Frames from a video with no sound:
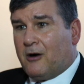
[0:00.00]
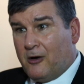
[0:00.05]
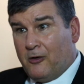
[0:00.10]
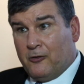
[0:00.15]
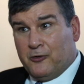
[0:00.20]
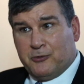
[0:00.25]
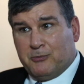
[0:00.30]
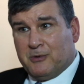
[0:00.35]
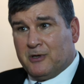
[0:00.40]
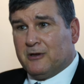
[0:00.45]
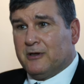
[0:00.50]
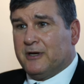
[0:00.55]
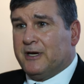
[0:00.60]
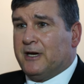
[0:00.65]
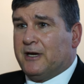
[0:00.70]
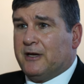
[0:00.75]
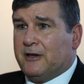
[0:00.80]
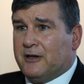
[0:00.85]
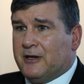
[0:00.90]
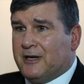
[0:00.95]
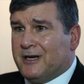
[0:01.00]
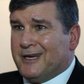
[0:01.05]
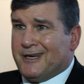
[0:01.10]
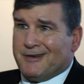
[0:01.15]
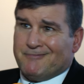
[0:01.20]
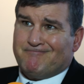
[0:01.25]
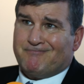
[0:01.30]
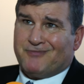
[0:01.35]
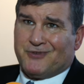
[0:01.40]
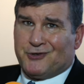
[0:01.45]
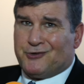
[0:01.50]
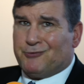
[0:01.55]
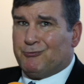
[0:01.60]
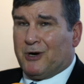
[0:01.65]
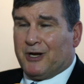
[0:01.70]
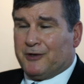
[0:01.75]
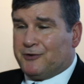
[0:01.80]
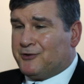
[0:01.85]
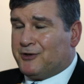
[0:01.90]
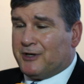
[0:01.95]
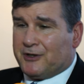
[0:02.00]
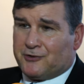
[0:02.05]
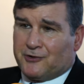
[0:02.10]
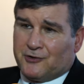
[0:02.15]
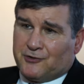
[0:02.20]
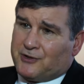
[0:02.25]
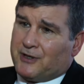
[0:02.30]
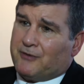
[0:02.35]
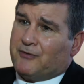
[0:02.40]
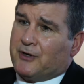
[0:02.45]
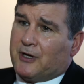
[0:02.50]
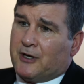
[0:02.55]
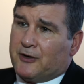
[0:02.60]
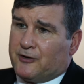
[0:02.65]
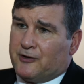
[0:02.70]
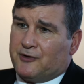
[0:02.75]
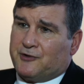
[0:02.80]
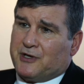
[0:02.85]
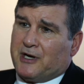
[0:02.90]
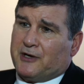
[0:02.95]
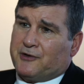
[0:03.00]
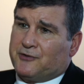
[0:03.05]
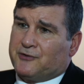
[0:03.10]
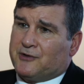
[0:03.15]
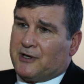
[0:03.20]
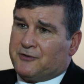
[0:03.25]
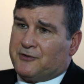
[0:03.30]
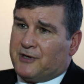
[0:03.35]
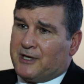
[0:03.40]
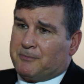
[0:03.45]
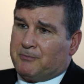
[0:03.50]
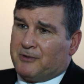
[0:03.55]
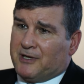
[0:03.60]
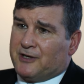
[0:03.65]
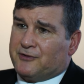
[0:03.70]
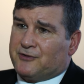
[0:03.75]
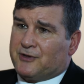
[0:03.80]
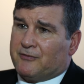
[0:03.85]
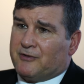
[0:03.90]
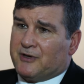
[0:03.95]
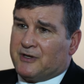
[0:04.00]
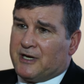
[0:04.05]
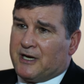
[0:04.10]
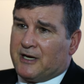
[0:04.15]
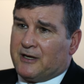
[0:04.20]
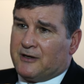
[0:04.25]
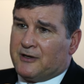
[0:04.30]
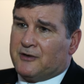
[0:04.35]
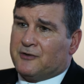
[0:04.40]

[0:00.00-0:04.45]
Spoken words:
Ultimately, the, what, 600 to 700 injections that take place every day at